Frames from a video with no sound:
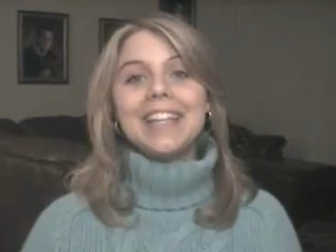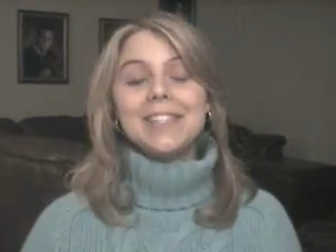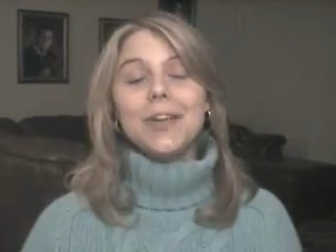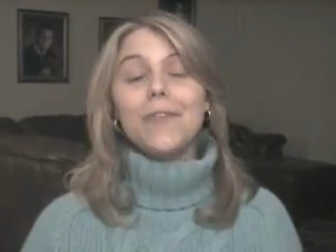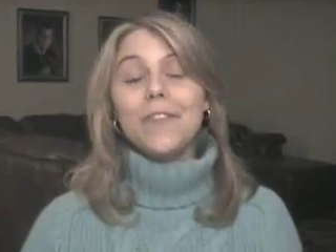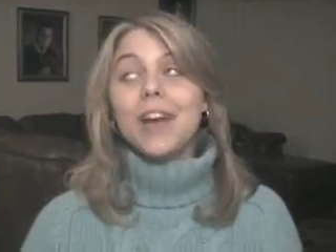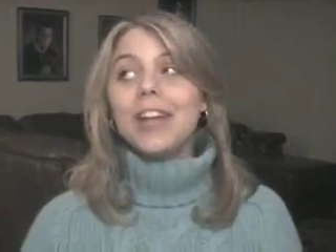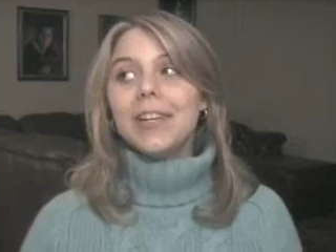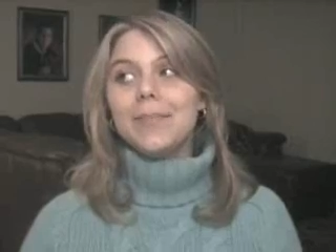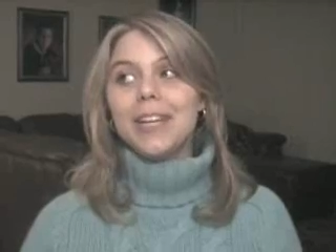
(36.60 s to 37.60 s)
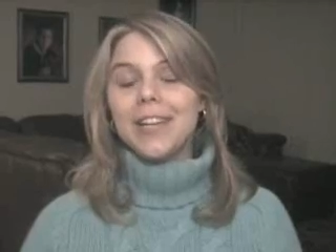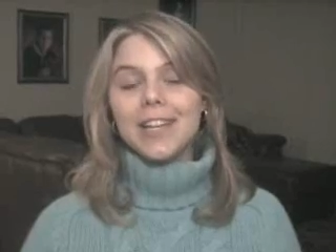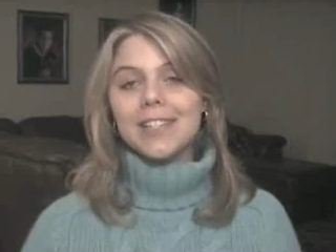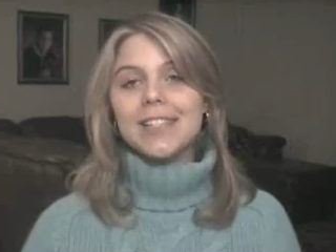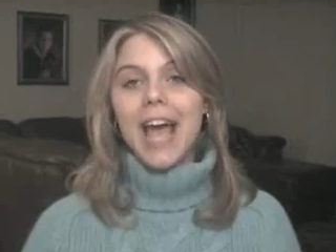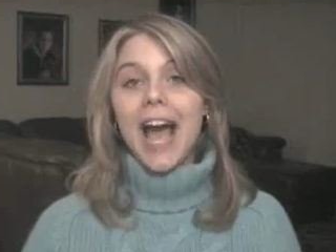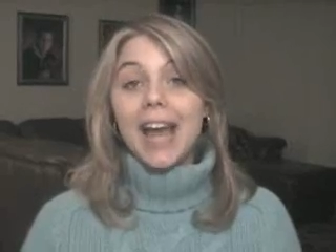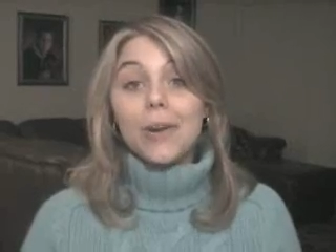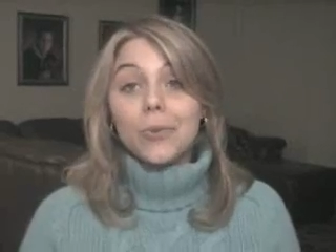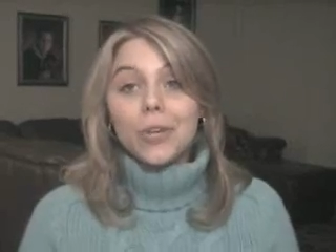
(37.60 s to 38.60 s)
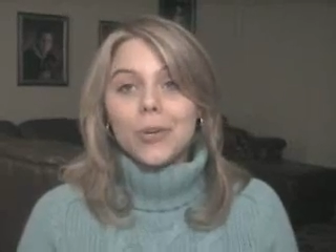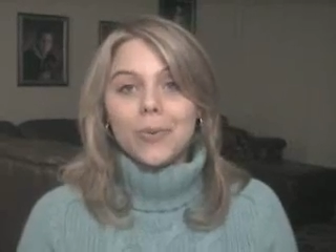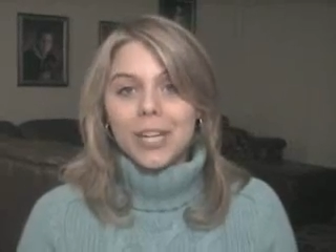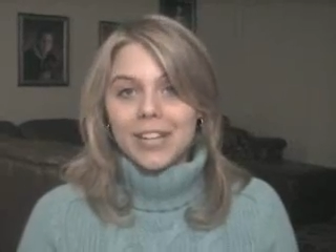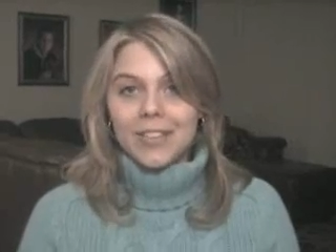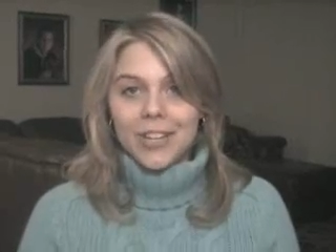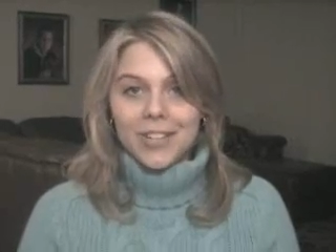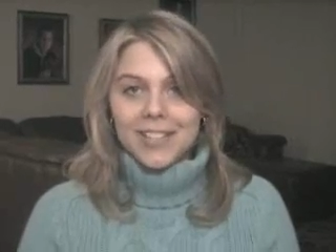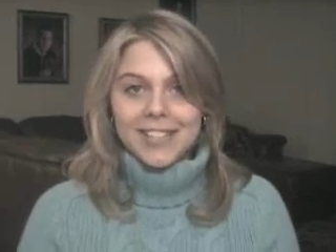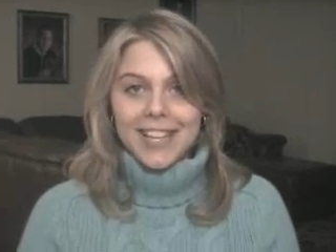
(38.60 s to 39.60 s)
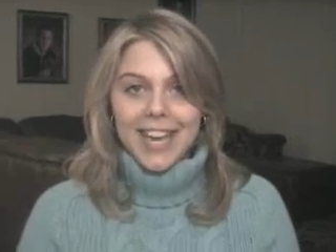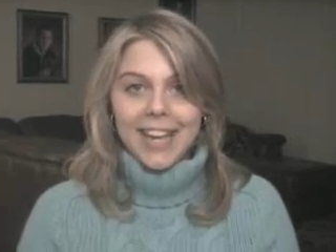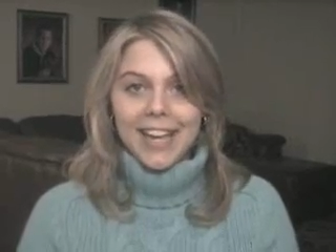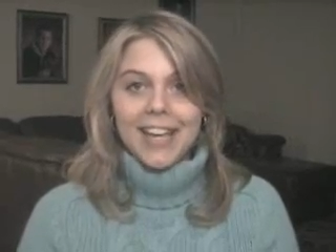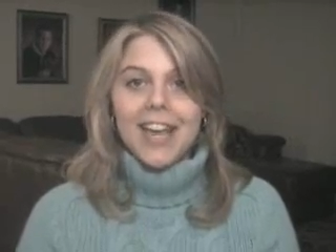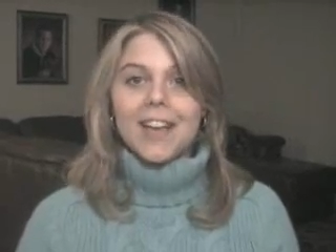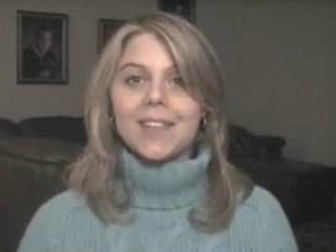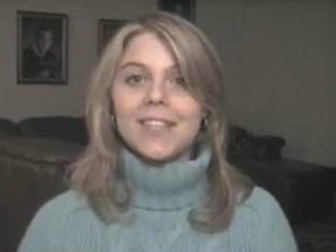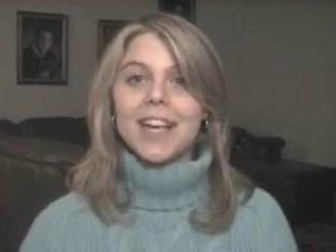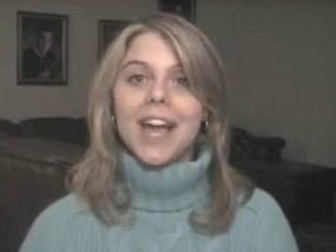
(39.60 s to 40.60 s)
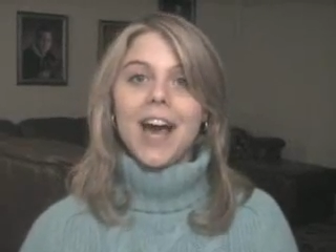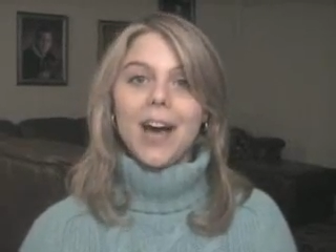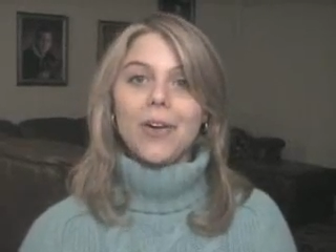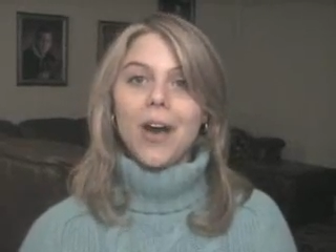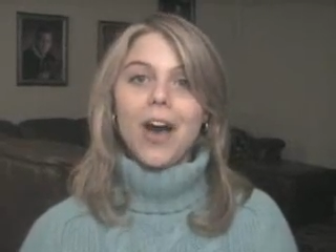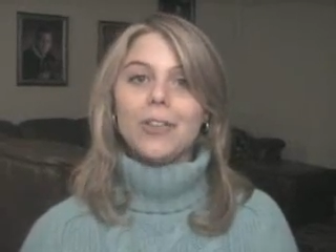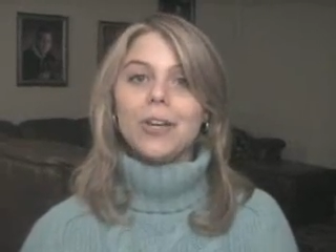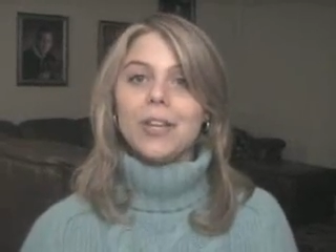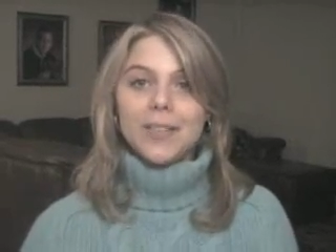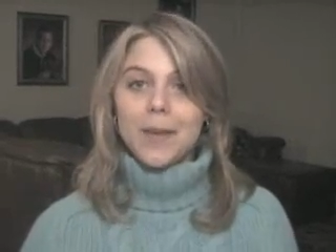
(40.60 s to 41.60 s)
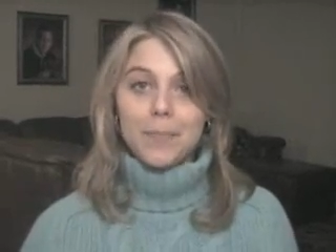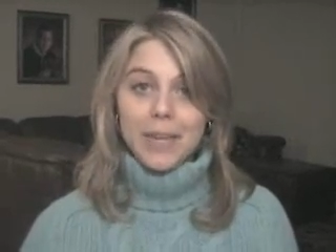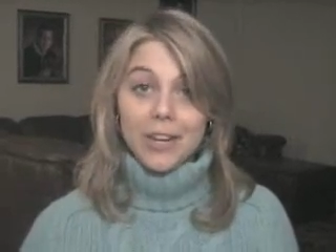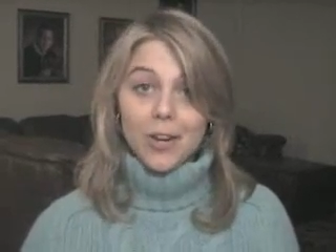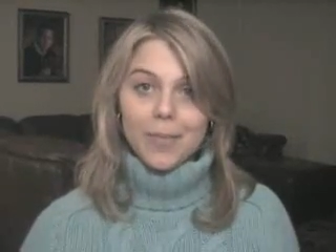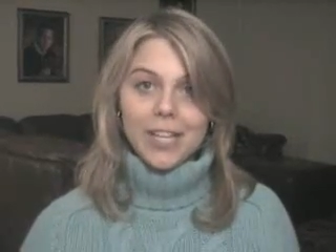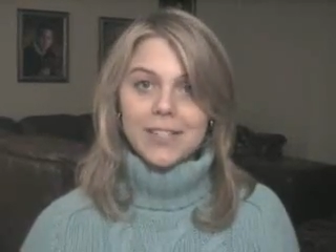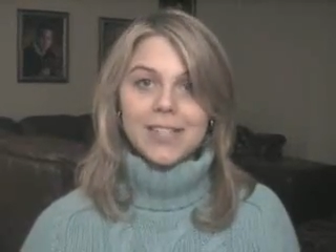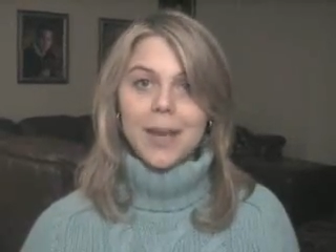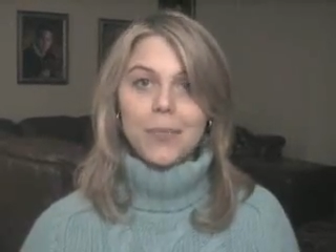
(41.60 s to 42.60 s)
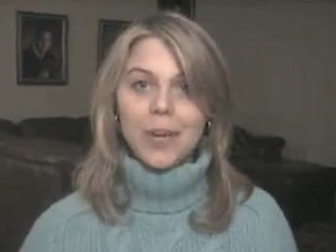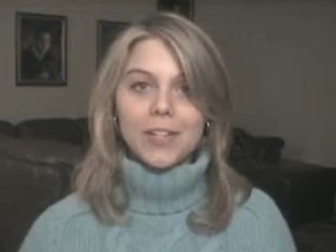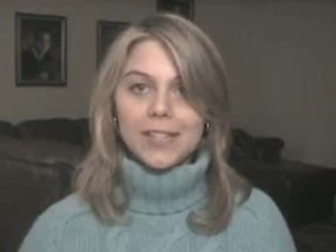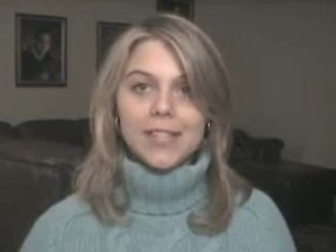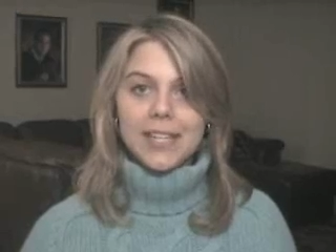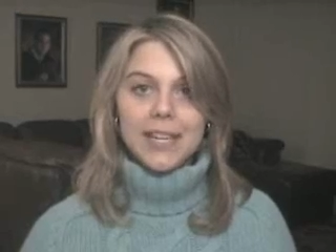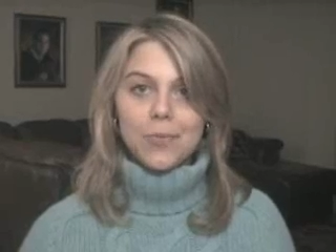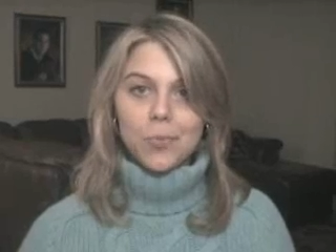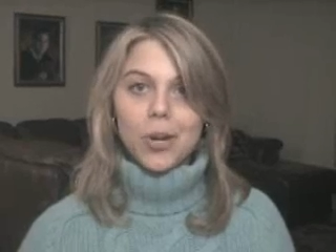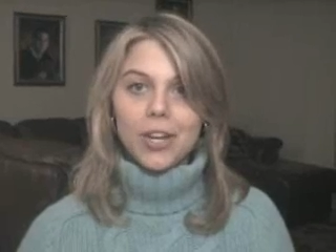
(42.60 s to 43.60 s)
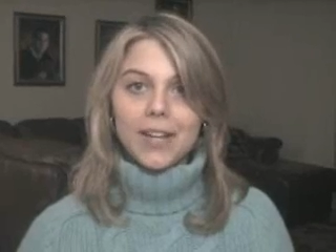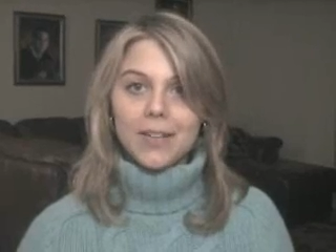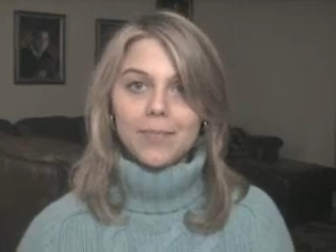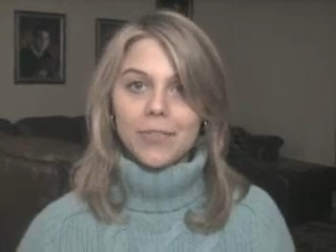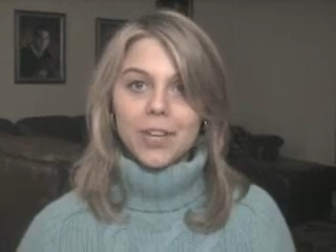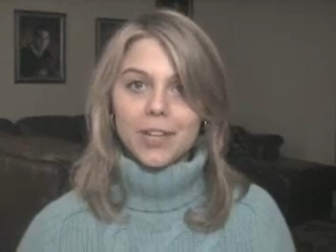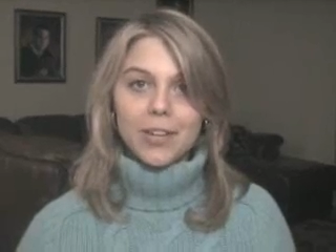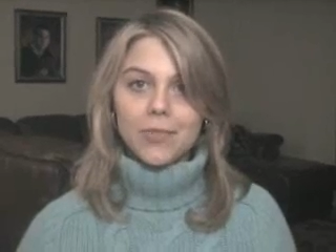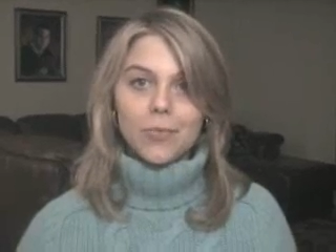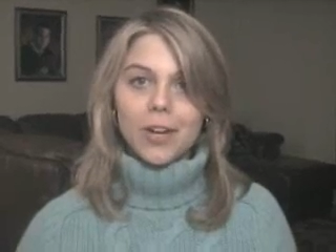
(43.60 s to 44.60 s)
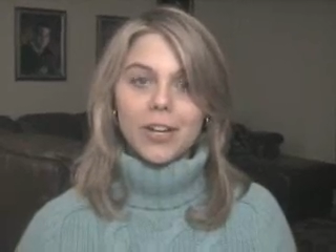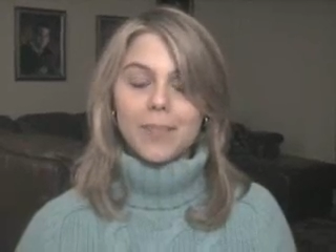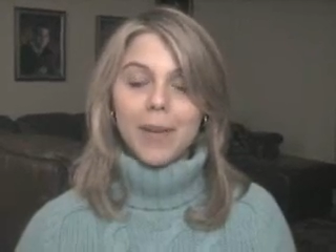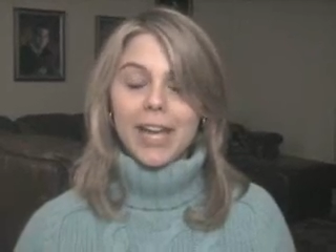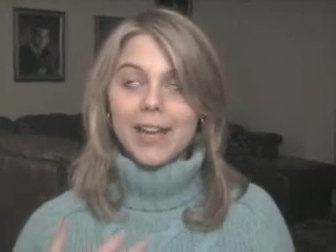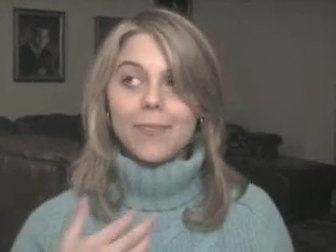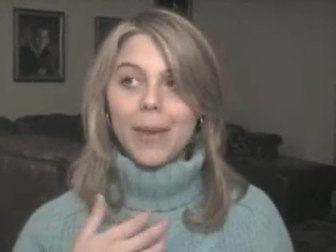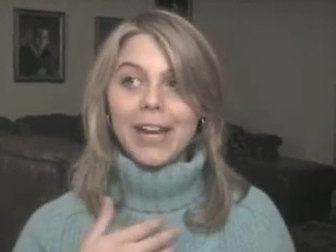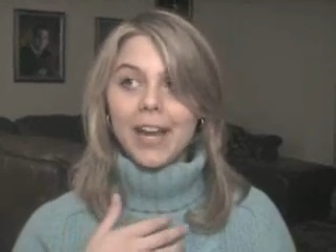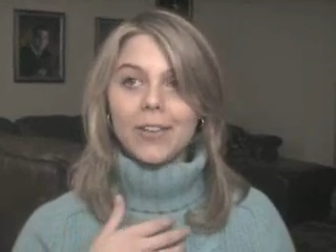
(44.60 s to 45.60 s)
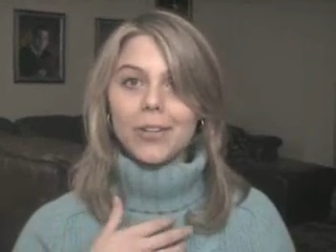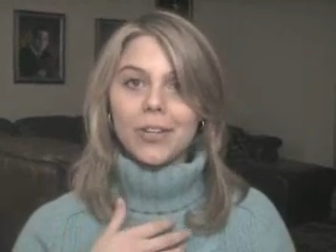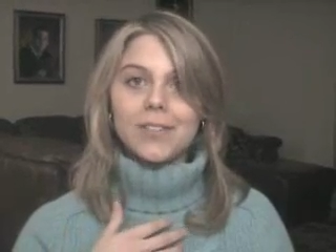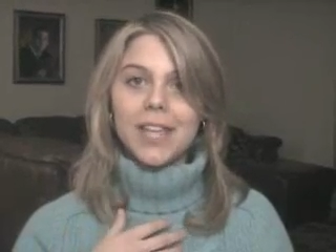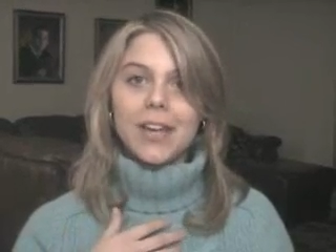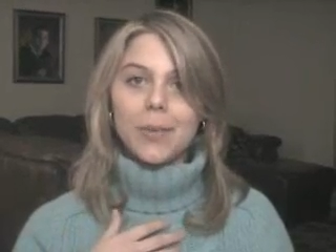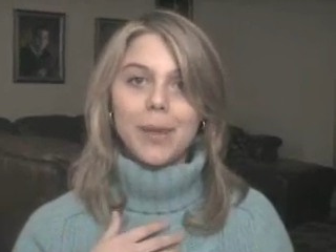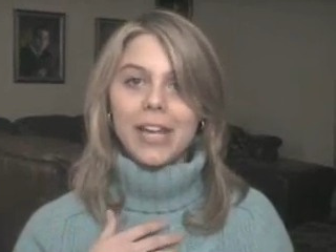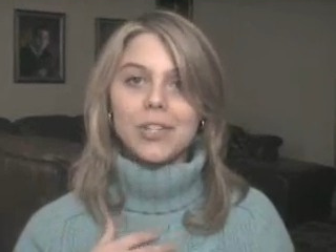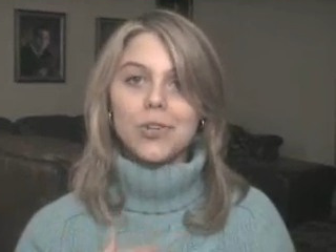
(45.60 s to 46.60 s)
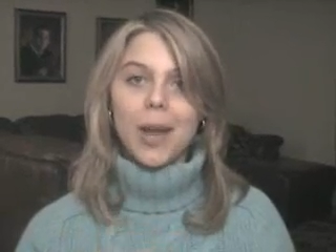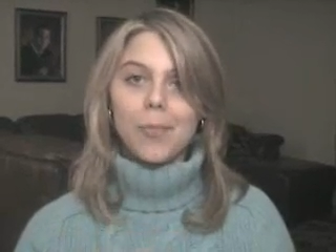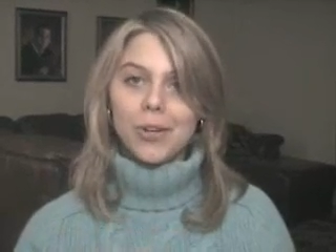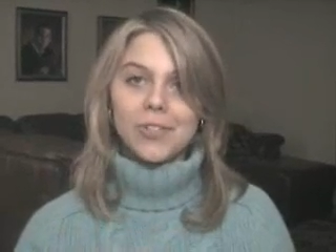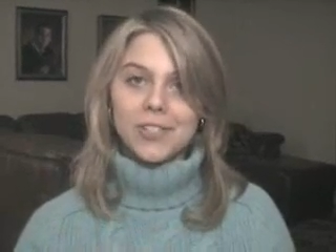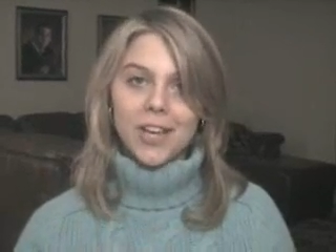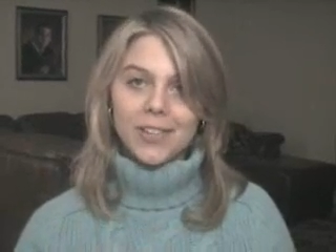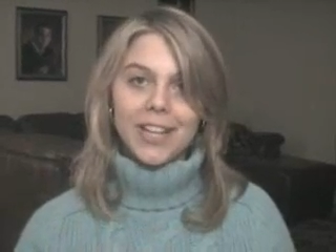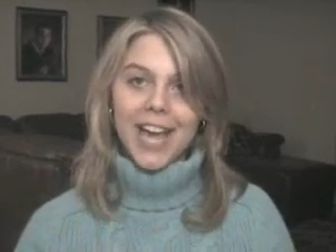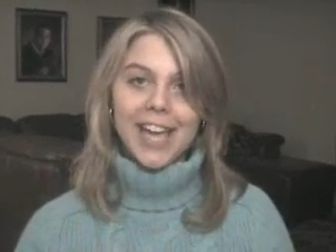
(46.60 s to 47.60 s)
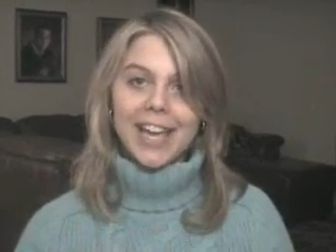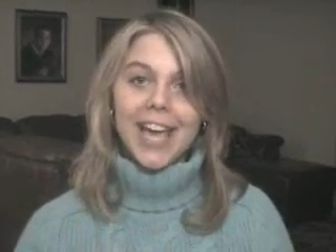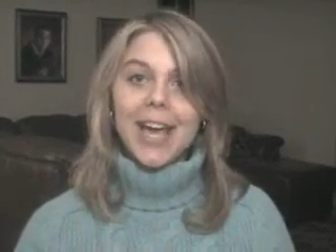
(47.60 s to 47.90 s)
it's so funny because I don't know what it looks like. Because like I'll look in the mirror because I want to see what my neck looks like or my tremors look like.